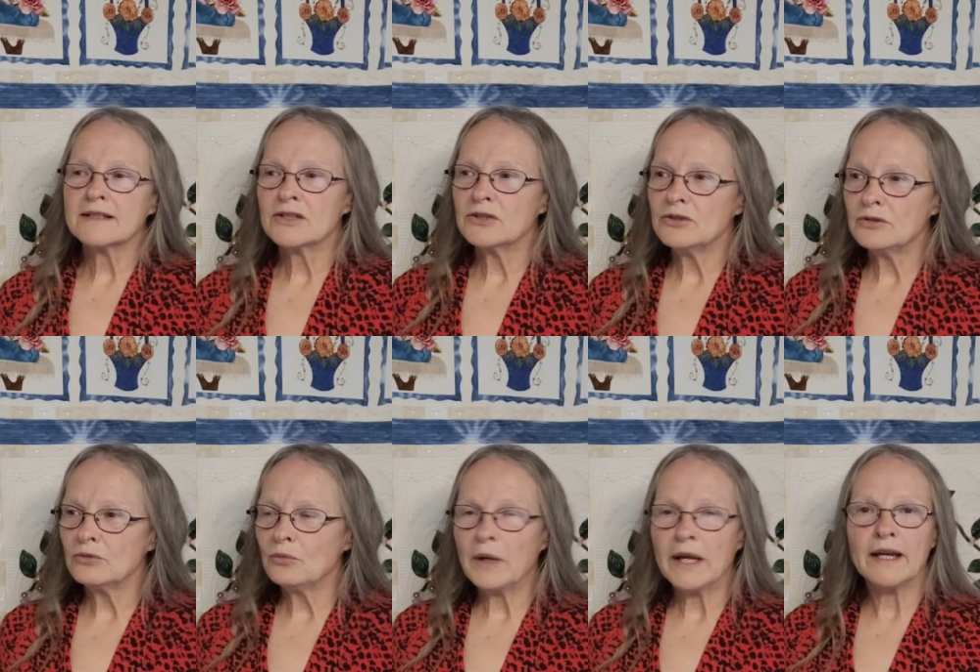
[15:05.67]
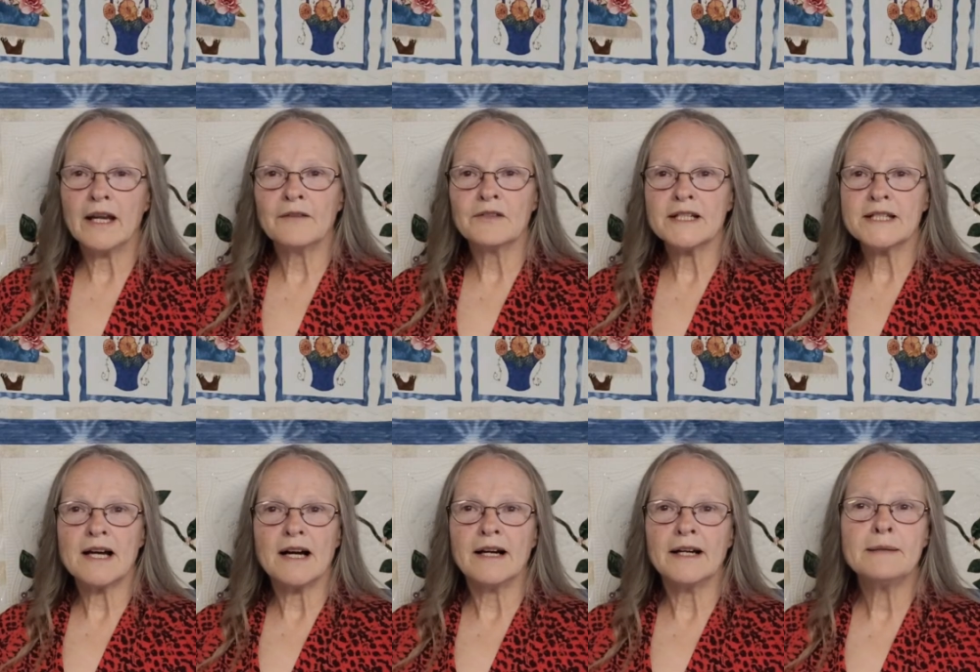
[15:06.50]
to win every
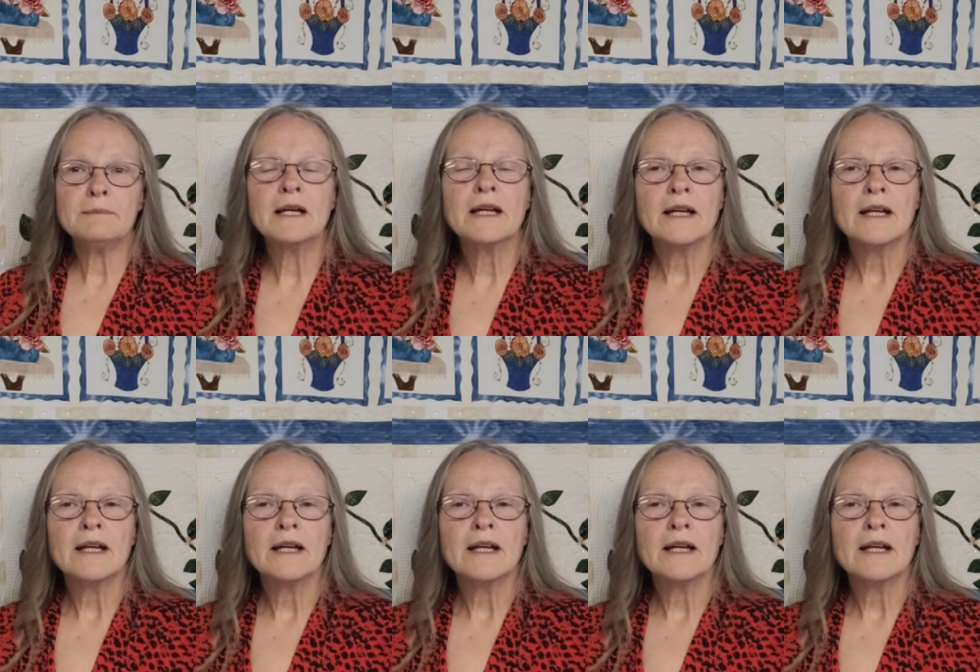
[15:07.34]
time.